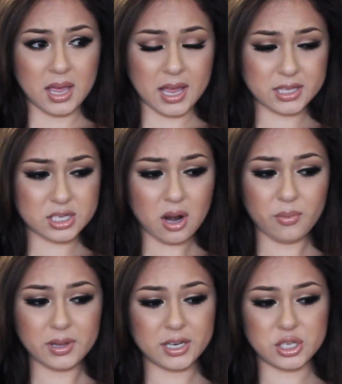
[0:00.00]
It's not
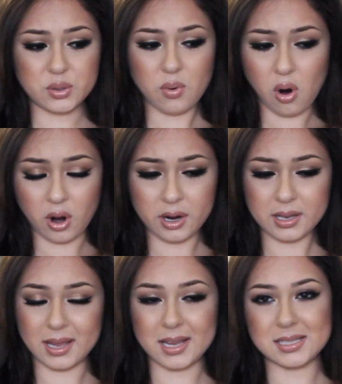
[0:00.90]
really too hard.
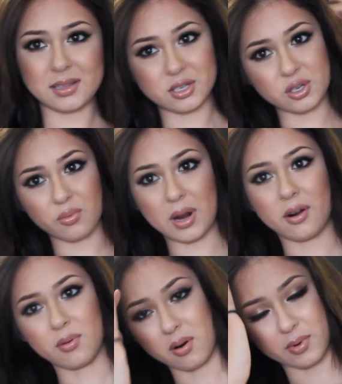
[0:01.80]
Like I said, there's no right
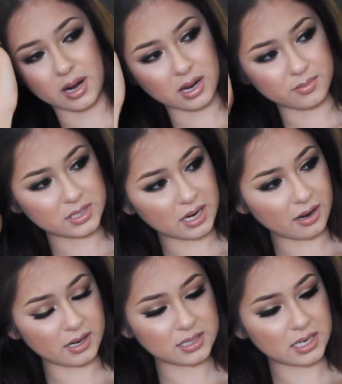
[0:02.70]
or wrong when it comes to
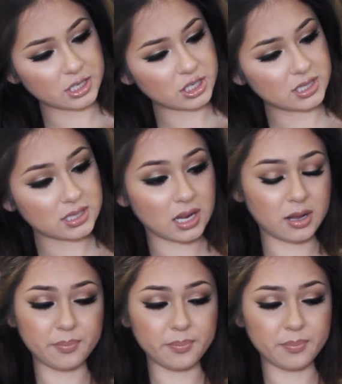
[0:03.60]
hair extensions.